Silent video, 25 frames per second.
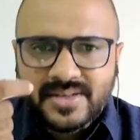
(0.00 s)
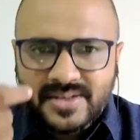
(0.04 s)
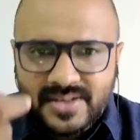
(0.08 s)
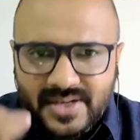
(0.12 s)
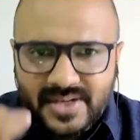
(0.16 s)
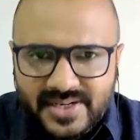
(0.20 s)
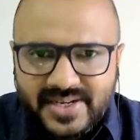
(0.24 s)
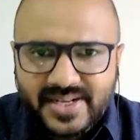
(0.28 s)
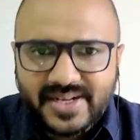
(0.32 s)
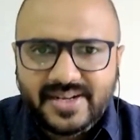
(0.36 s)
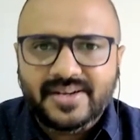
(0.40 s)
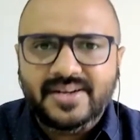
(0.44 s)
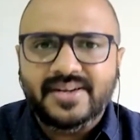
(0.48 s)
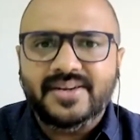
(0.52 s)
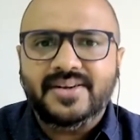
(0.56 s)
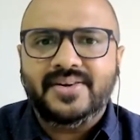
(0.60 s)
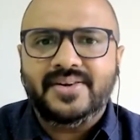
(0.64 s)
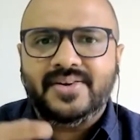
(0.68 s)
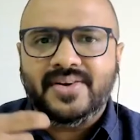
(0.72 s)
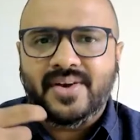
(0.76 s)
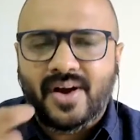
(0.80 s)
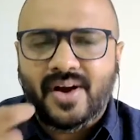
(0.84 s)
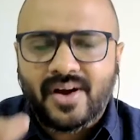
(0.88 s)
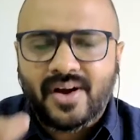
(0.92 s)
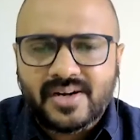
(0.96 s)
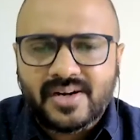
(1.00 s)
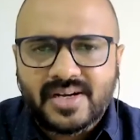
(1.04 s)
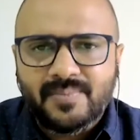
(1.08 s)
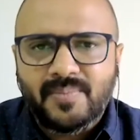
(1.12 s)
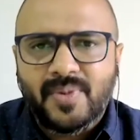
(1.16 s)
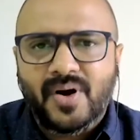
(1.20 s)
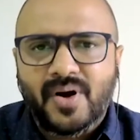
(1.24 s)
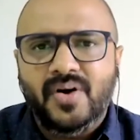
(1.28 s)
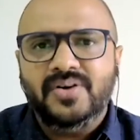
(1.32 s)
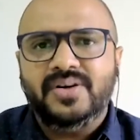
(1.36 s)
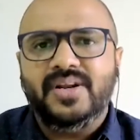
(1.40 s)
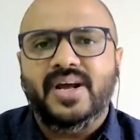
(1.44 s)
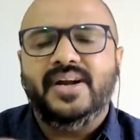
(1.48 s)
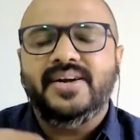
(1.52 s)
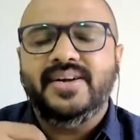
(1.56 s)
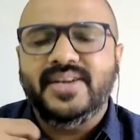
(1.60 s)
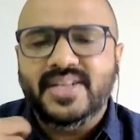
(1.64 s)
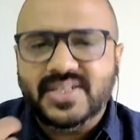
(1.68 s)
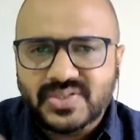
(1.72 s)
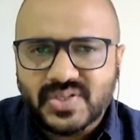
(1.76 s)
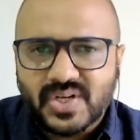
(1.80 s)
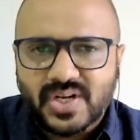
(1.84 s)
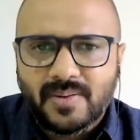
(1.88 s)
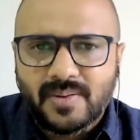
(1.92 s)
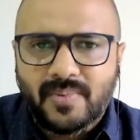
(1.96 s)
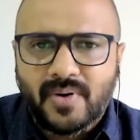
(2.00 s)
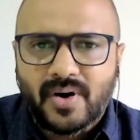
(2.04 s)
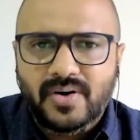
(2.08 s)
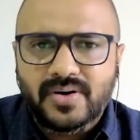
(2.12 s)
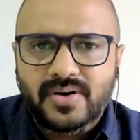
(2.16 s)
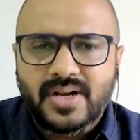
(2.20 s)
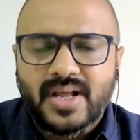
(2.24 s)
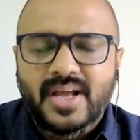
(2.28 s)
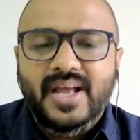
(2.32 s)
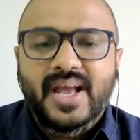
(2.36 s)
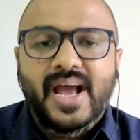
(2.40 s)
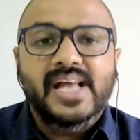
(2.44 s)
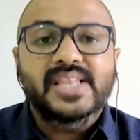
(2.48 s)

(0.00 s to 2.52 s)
written, talked about, understood about,